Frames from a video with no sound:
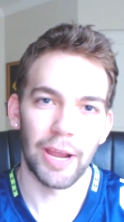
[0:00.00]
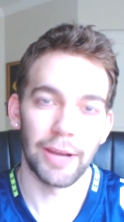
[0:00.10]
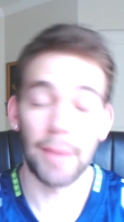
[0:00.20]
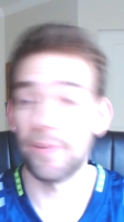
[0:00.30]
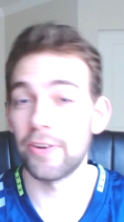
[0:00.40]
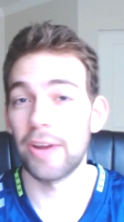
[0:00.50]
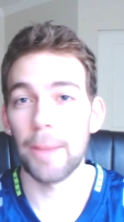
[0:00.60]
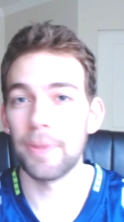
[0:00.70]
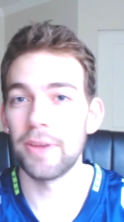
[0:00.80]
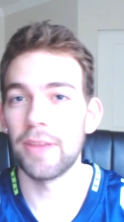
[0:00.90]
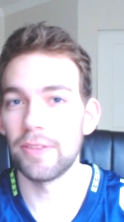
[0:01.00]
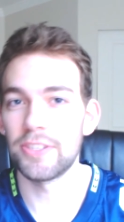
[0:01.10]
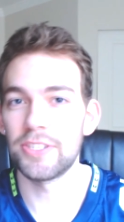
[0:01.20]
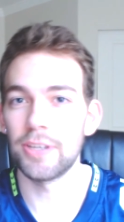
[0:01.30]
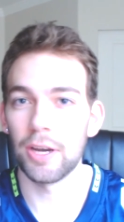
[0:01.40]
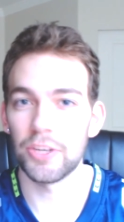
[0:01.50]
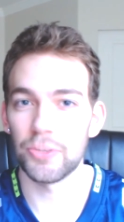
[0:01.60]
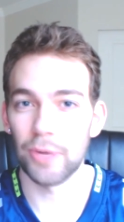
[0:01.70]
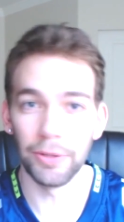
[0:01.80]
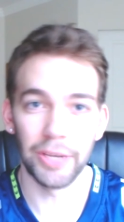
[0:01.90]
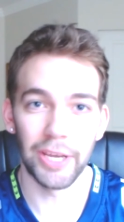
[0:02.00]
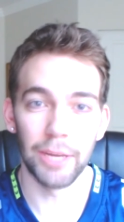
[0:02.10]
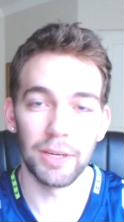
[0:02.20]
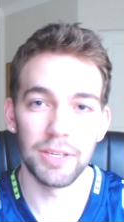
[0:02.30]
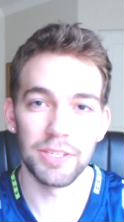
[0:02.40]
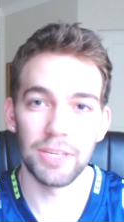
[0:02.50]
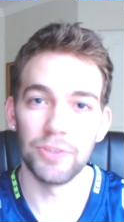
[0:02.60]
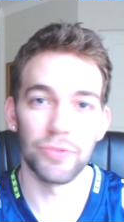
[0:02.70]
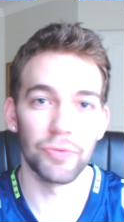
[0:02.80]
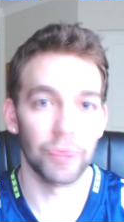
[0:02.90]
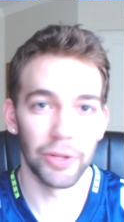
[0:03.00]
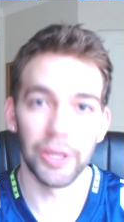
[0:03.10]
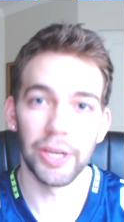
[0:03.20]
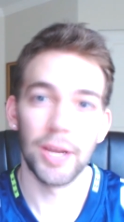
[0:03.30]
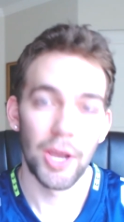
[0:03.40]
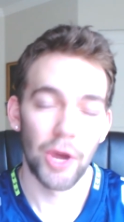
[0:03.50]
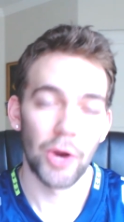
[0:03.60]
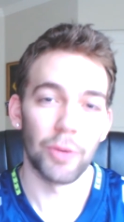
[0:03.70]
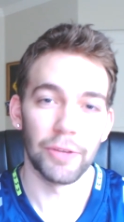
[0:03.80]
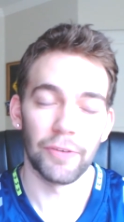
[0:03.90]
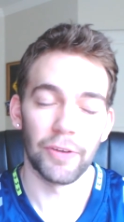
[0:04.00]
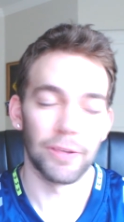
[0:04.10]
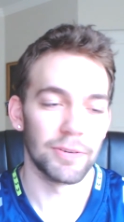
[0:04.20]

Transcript: And I'm very happy that the Seahawks were able to get him because it was really, really fun.